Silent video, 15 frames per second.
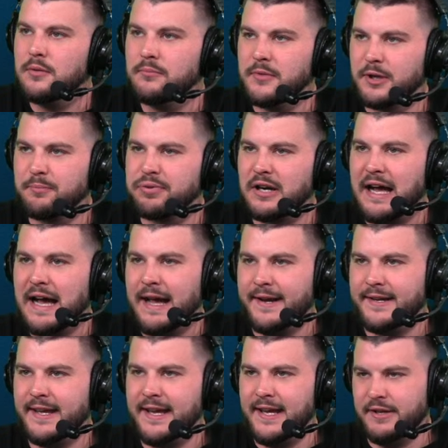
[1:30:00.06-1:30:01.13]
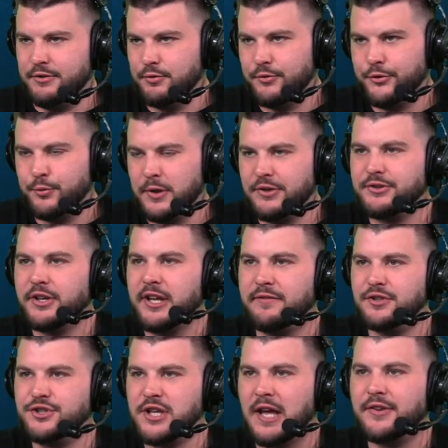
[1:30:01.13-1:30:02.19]
McBride handles, swings to
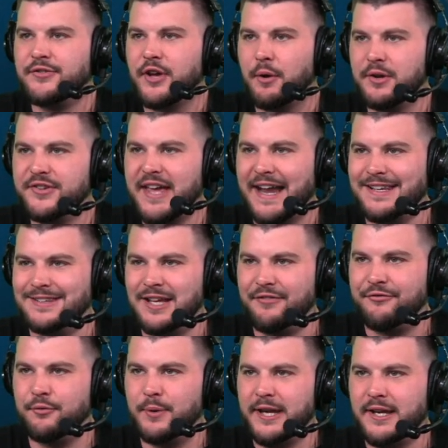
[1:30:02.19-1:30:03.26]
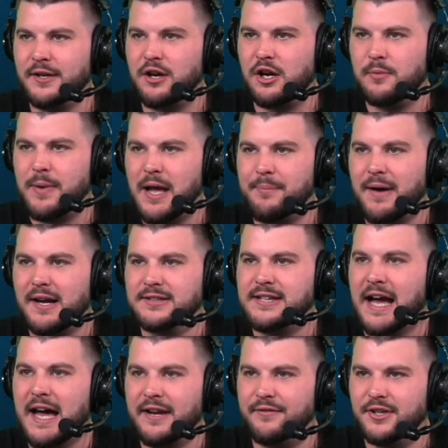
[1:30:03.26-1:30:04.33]
DiVincenzo. He's got it left wing, guarded by
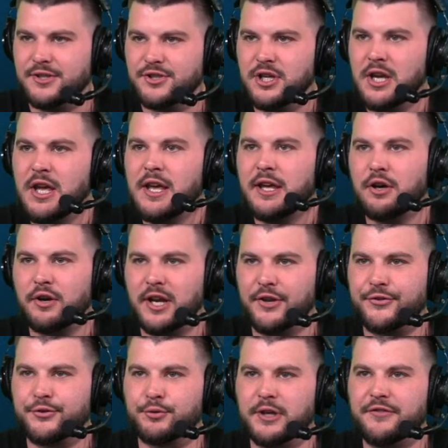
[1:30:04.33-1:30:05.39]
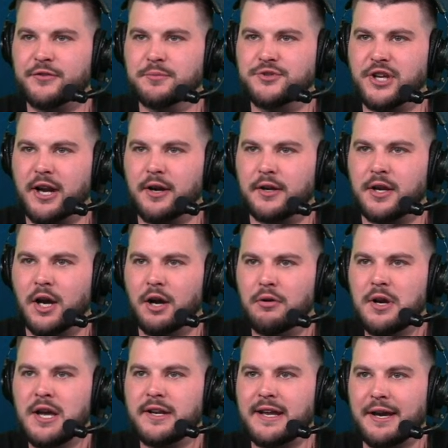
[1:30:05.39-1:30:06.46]
Bogdanovic. He'll get a screen from Jericho.
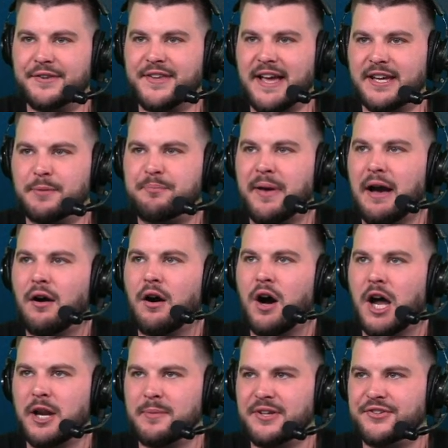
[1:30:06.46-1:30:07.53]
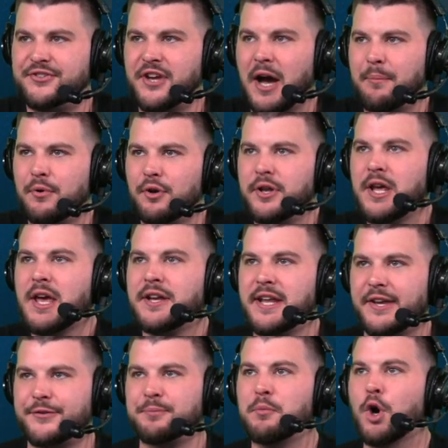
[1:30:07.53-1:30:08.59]
Now he's got Capella on him. He's doubled.
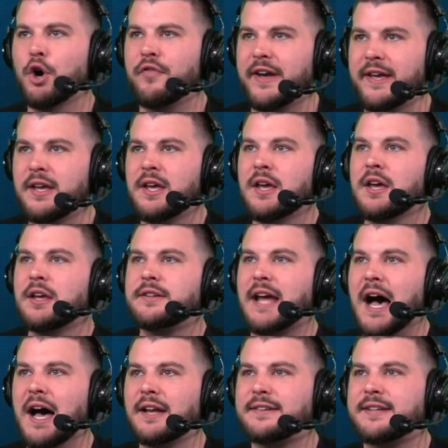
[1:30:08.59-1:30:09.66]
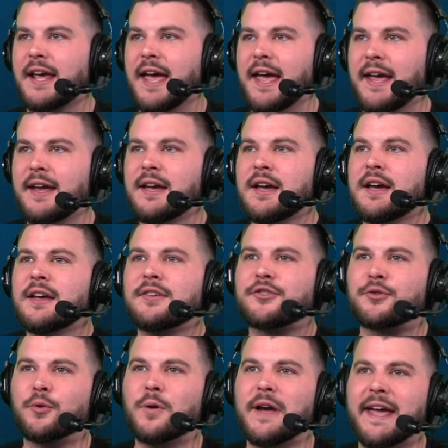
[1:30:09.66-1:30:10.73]
Knicks move it. Donte.
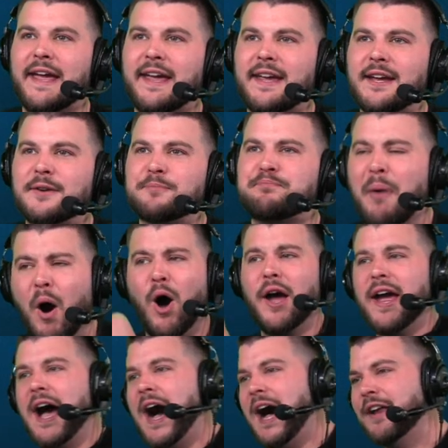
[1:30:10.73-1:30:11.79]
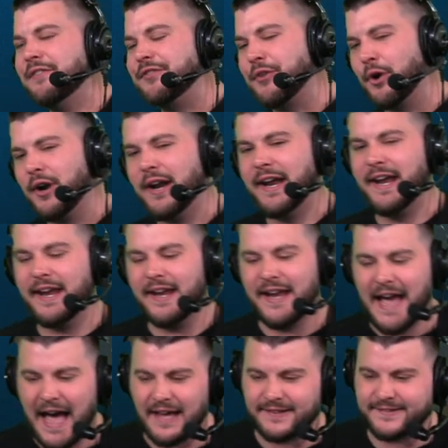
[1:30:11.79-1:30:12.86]
Swing, boy on three,
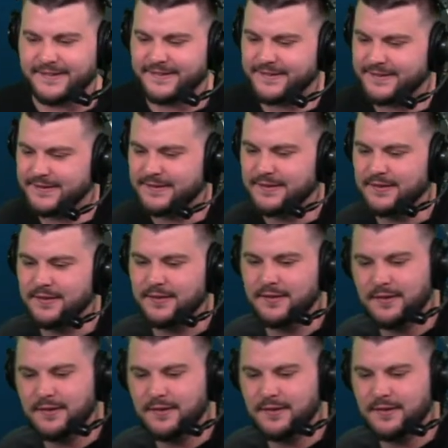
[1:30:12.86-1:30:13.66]
yes!